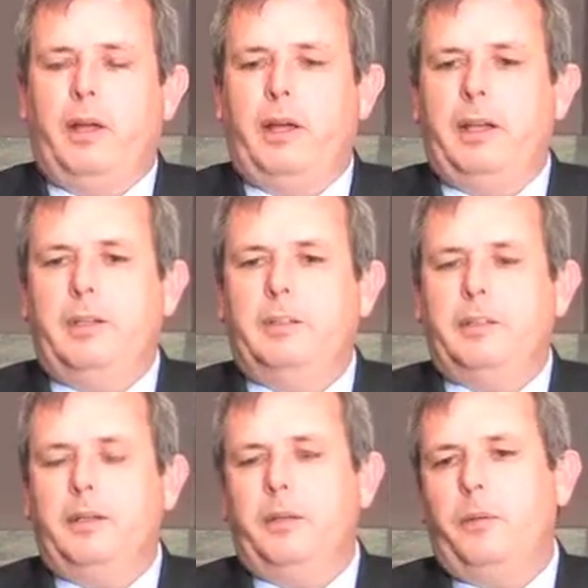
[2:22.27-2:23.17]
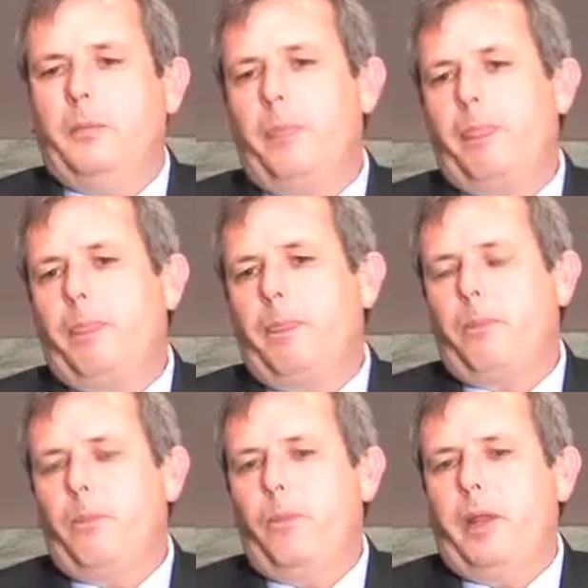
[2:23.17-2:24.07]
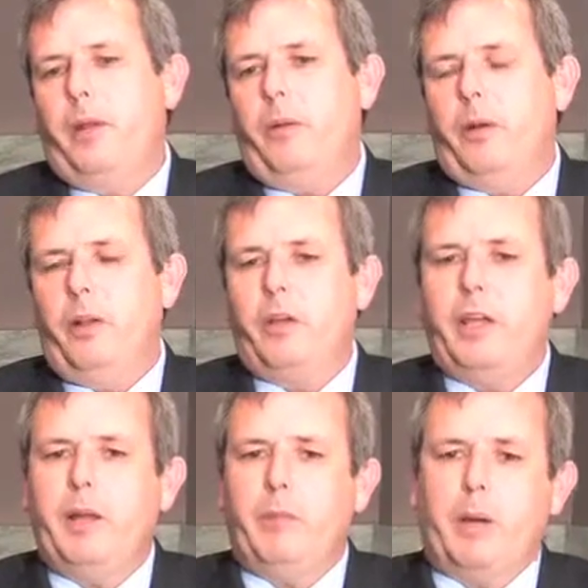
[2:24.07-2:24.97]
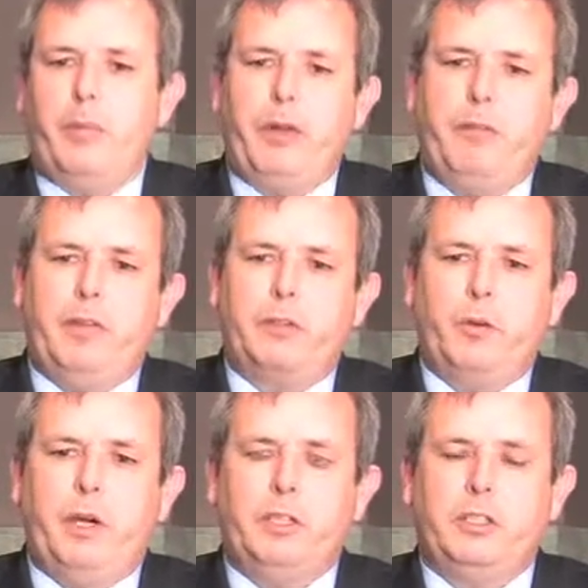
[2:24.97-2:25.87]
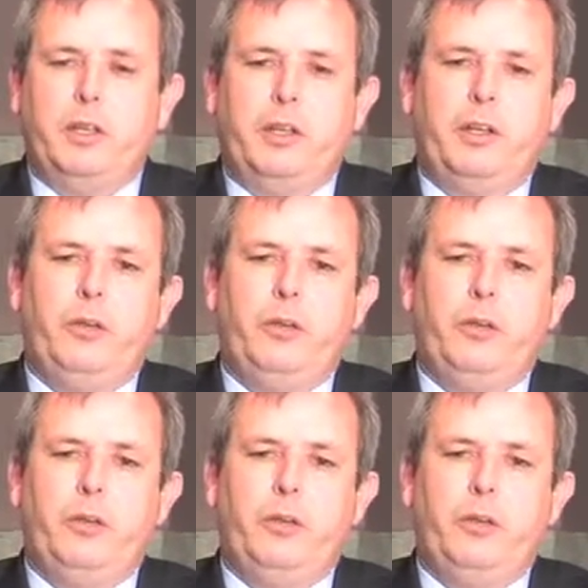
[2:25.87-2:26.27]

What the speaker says: And when looking at my previous question,